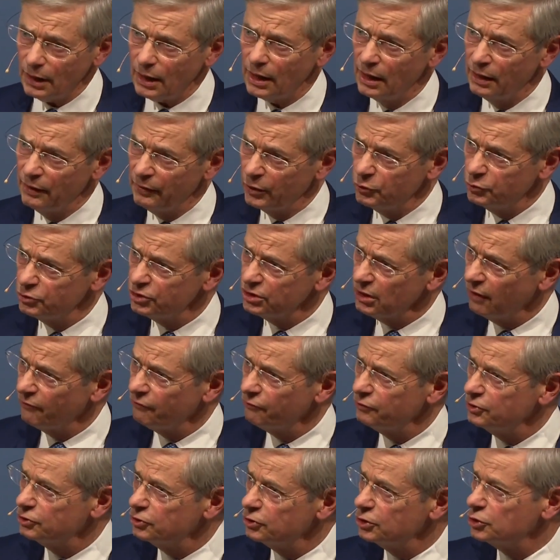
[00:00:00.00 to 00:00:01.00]
and those tough
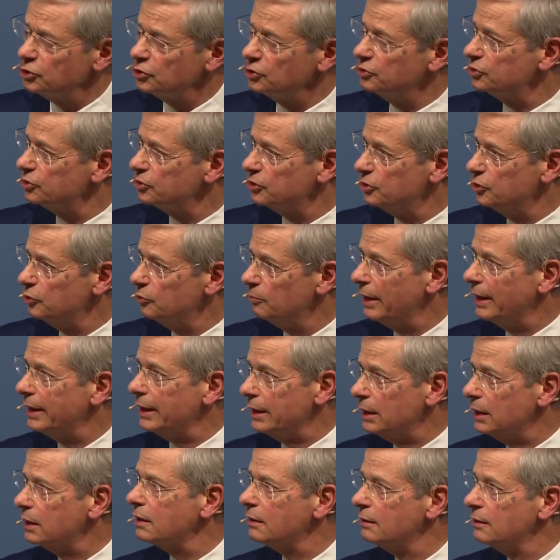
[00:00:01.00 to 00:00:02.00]
decisions that you
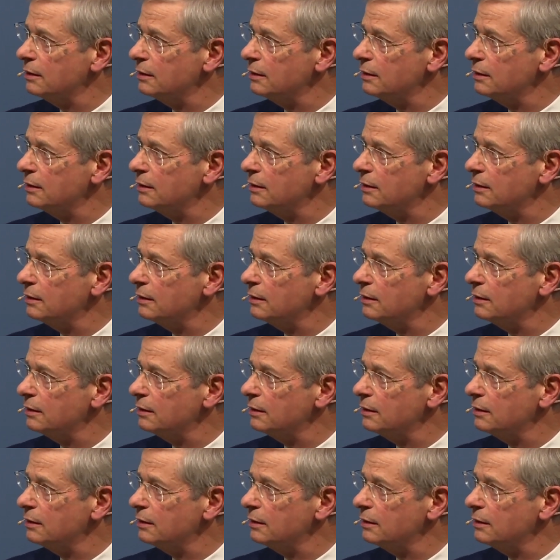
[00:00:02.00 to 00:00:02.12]
make.